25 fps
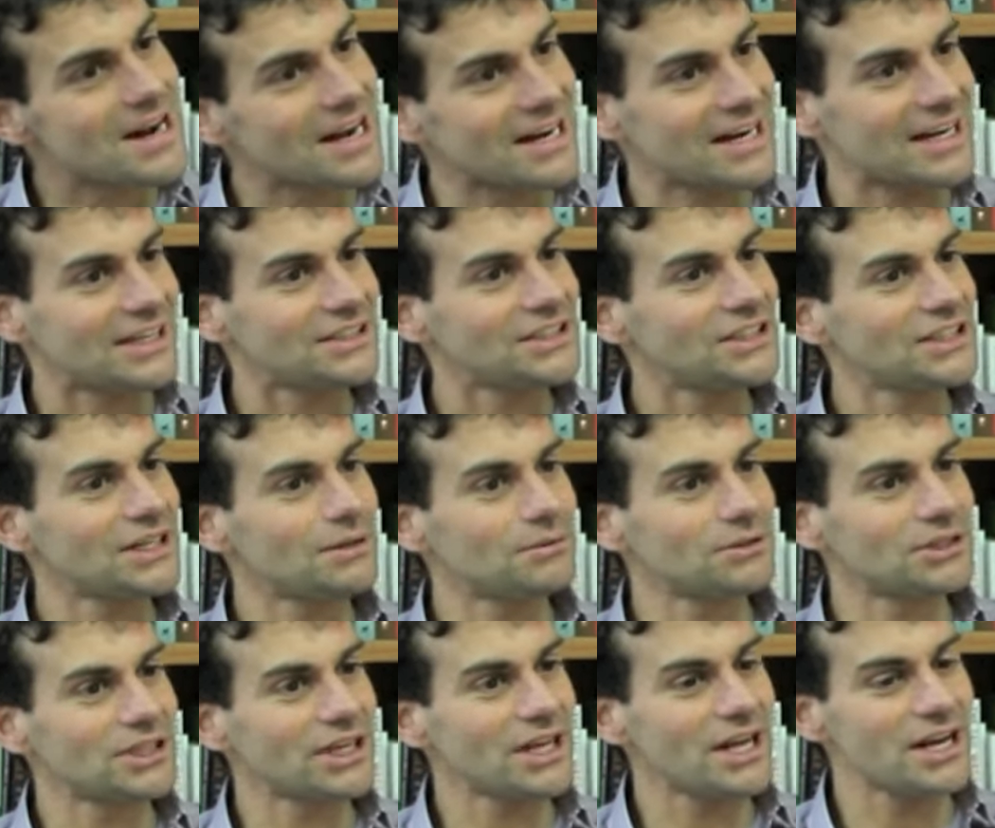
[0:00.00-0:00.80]
And
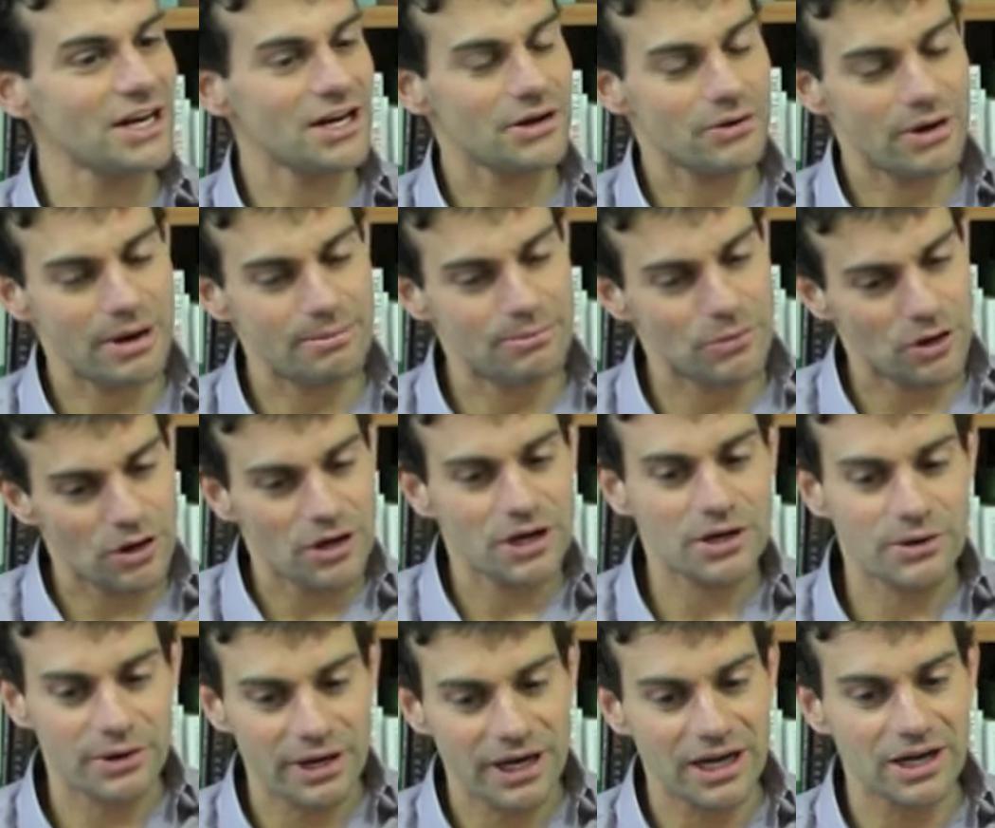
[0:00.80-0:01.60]
actually, I was thinking, no, I'm
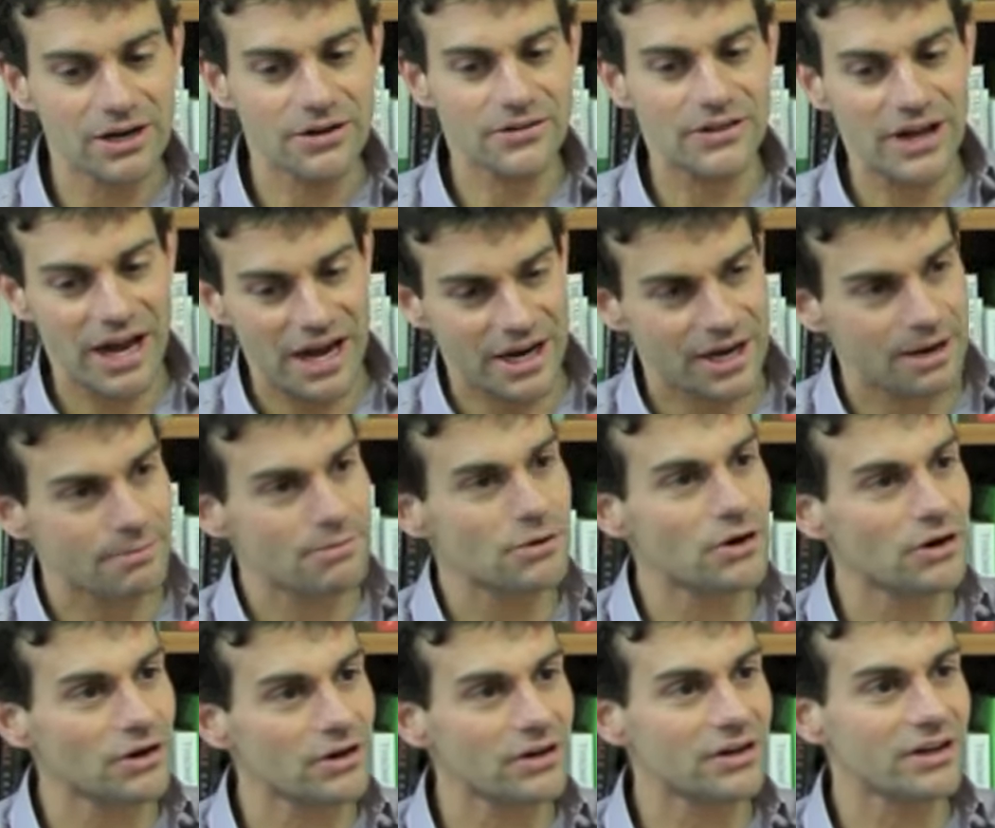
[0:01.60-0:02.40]
not going to include that, and
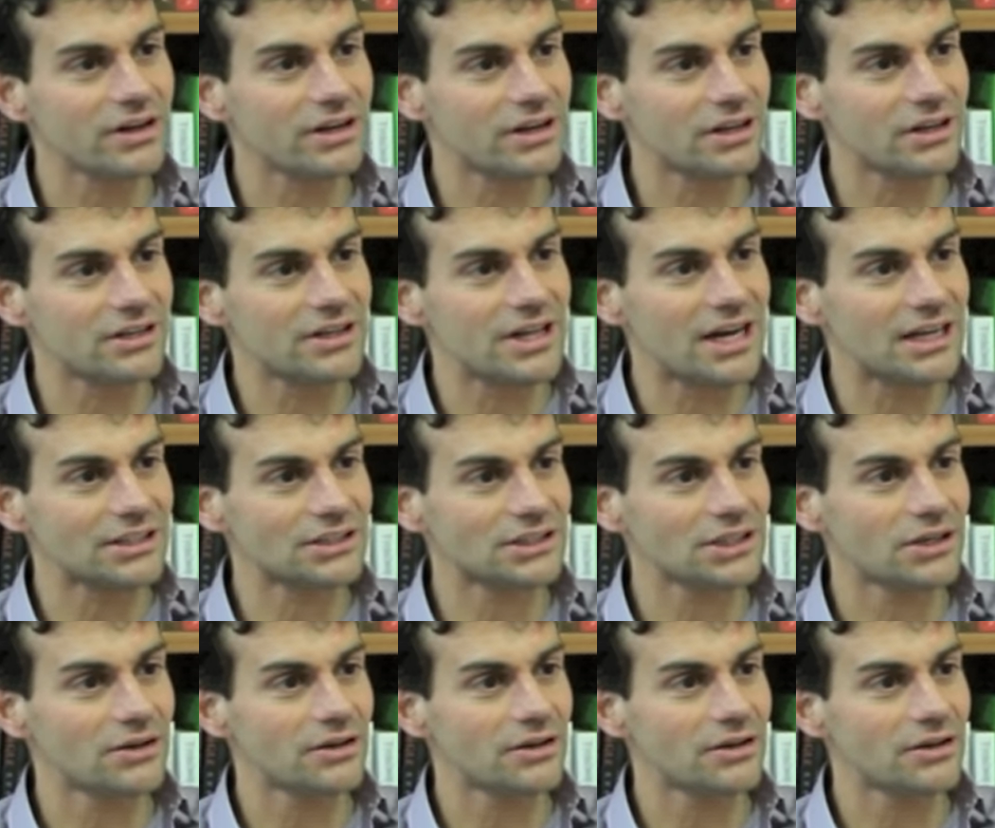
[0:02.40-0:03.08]
I'm not going to include that.